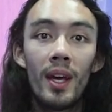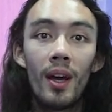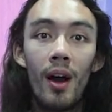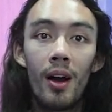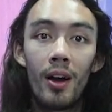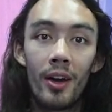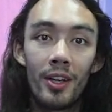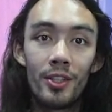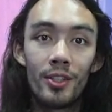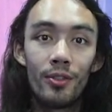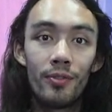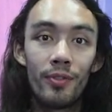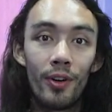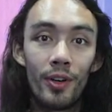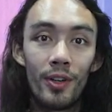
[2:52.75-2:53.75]
are going to
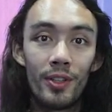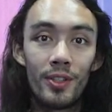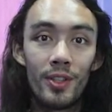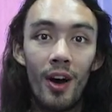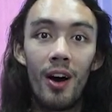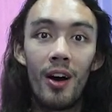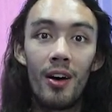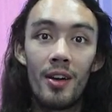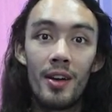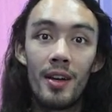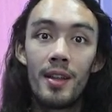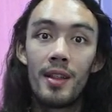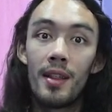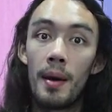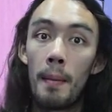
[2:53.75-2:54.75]
focus on
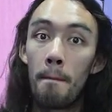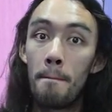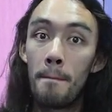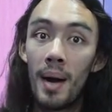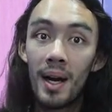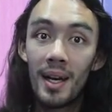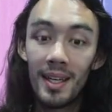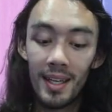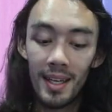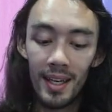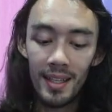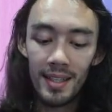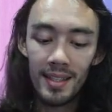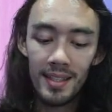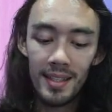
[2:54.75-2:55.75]
a bucket
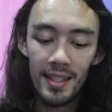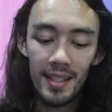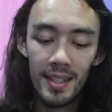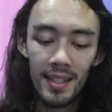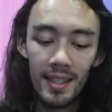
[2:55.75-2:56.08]
list.